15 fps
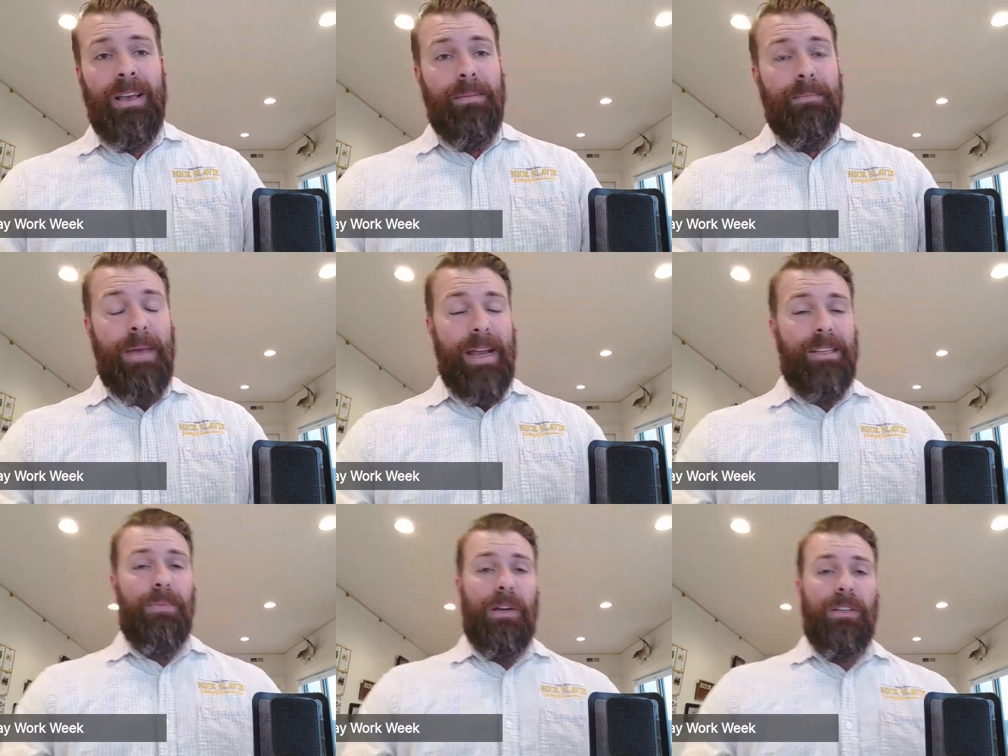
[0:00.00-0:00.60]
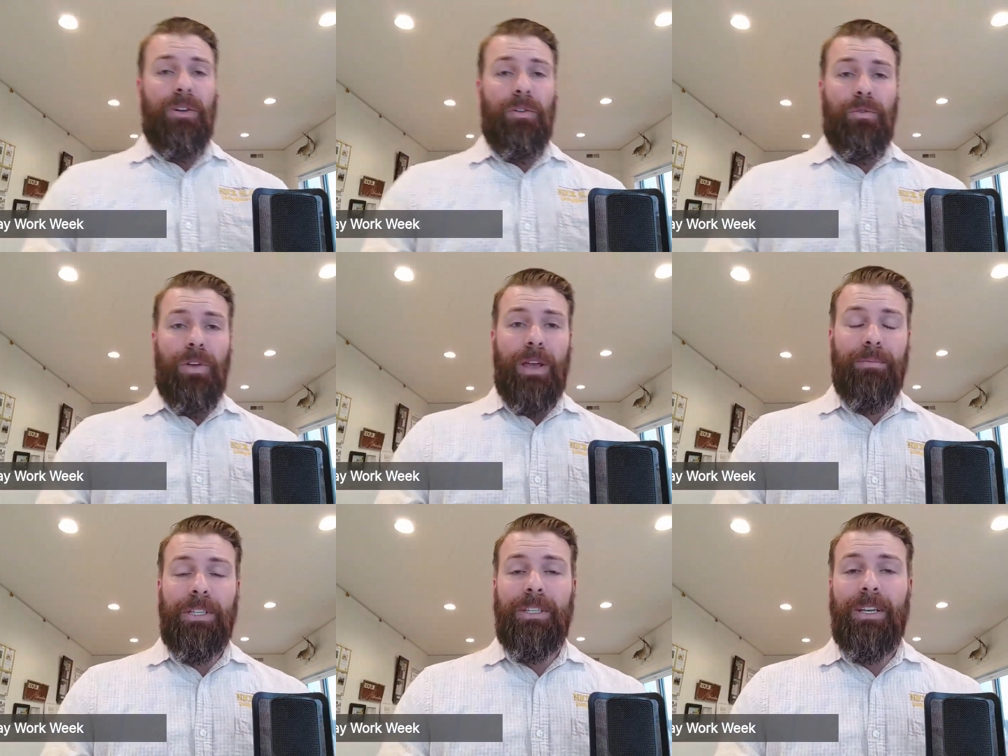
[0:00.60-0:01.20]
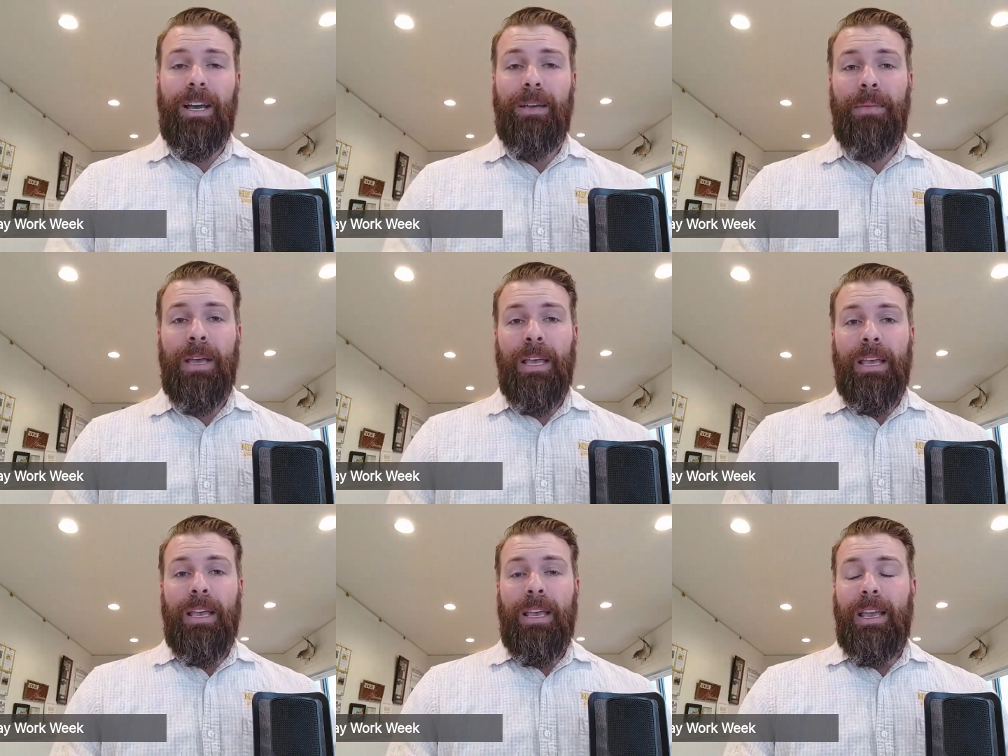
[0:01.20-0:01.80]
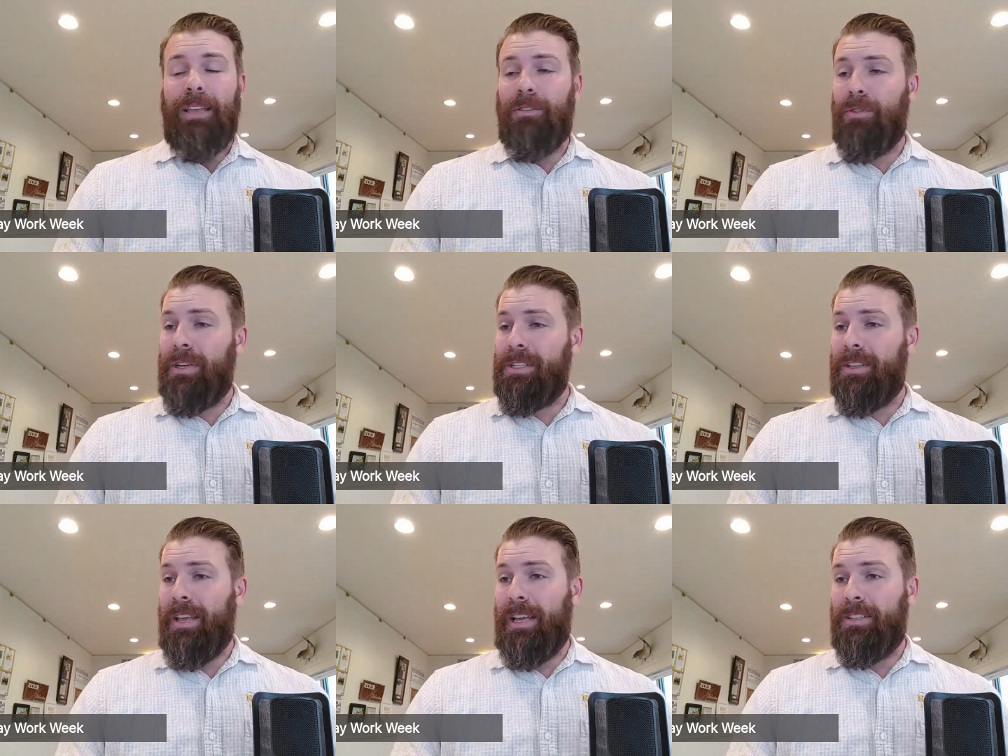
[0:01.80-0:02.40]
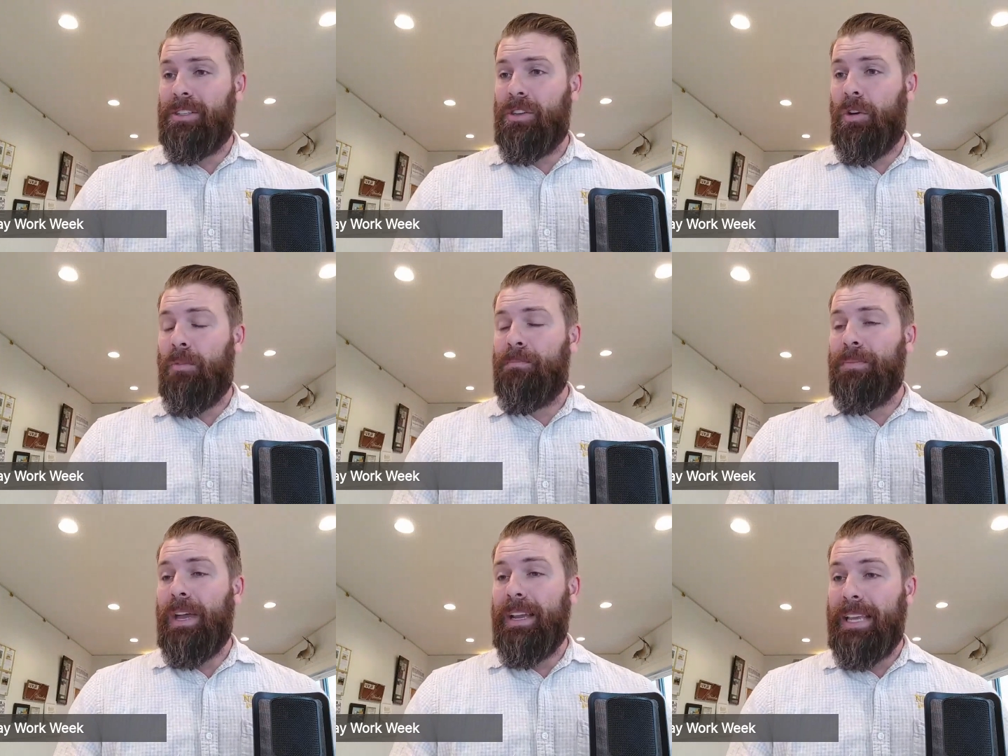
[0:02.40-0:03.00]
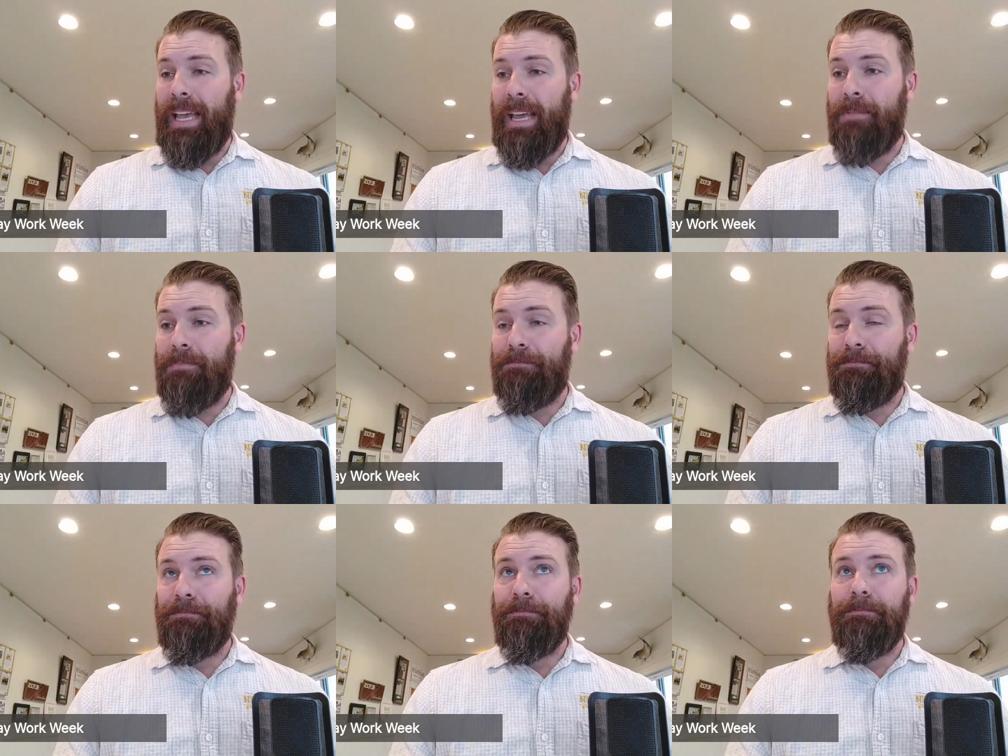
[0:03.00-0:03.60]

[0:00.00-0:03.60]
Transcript: maximize our family time, and the rest of that. So, again,